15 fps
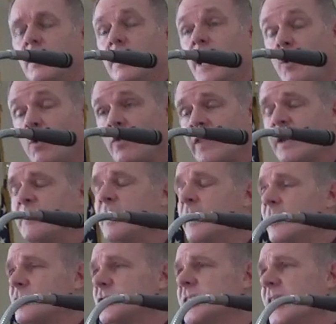and I want them to
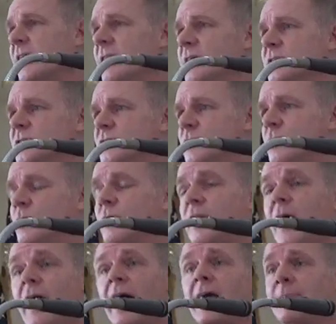understand this too that
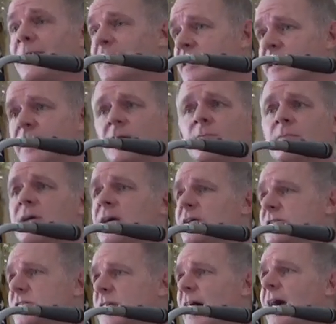I am in their
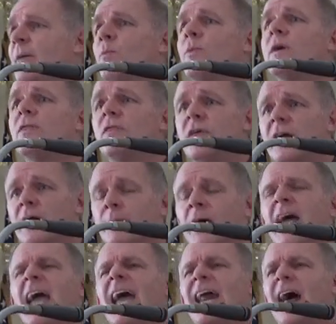midst and I am with them.
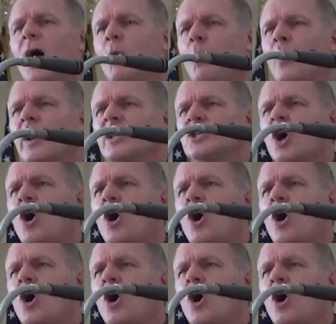And I want to